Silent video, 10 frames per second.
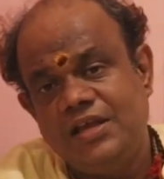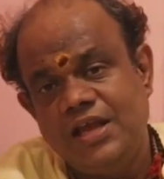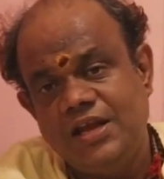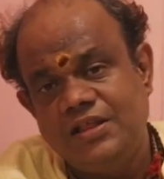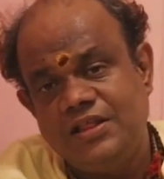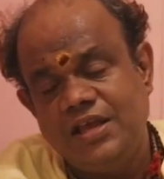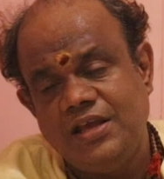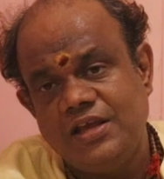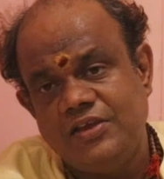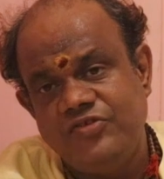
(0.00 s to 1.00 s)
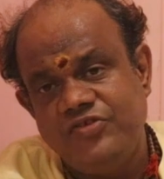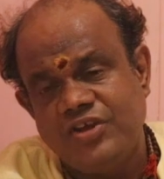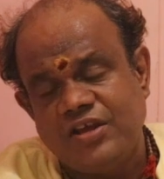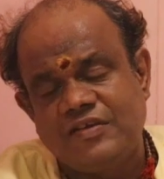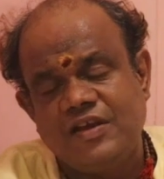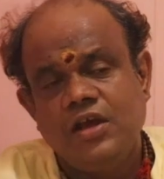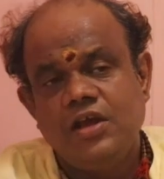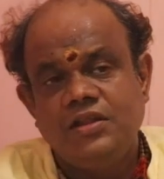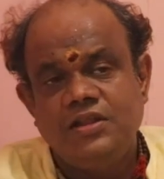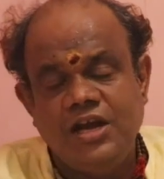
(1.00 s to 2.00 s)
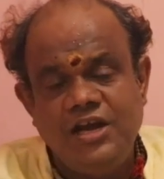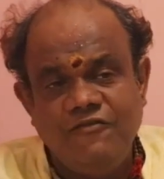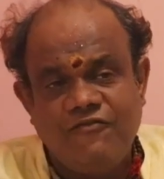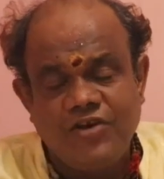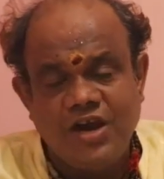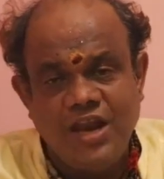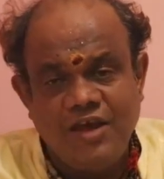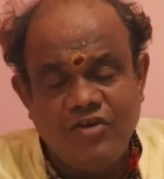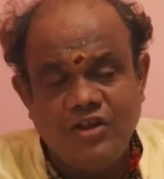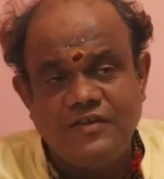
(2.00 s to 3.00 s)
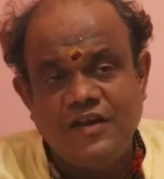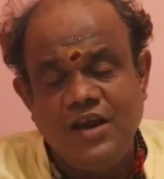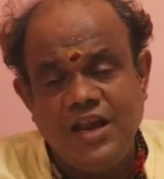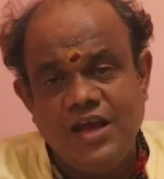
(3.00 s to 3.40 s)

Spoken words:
anything is just the different levels and